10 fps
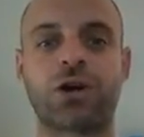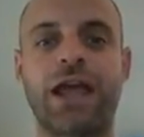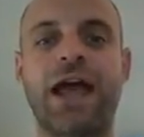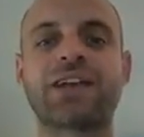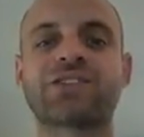
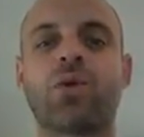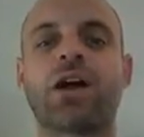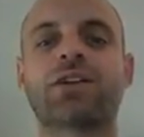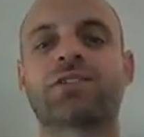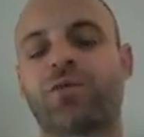Okay? I just
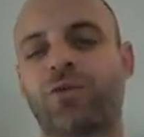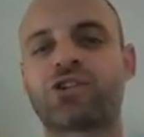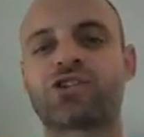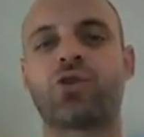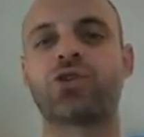want to
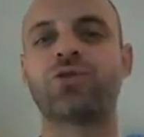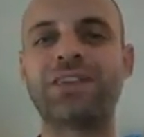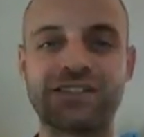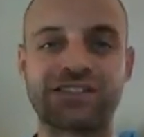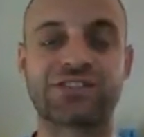first show you
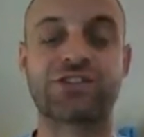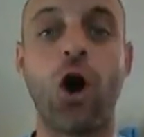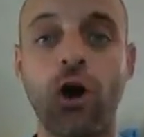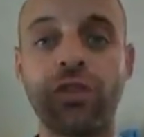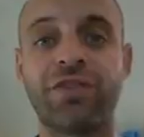the
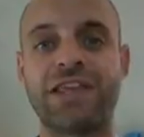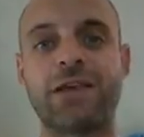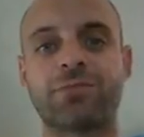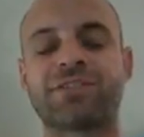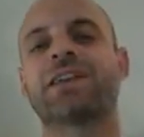installed
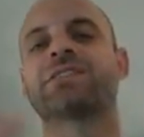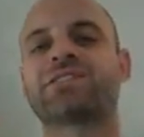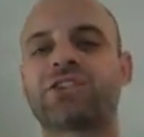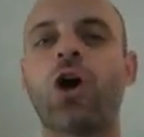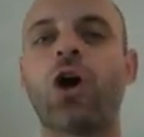themes. An
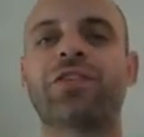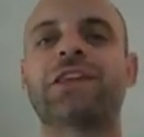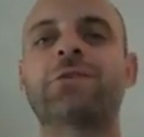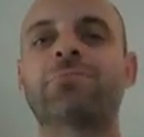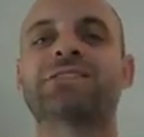installed
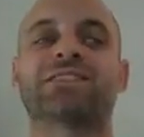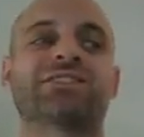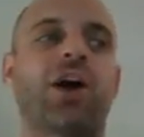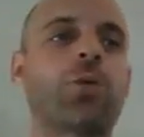theme means it's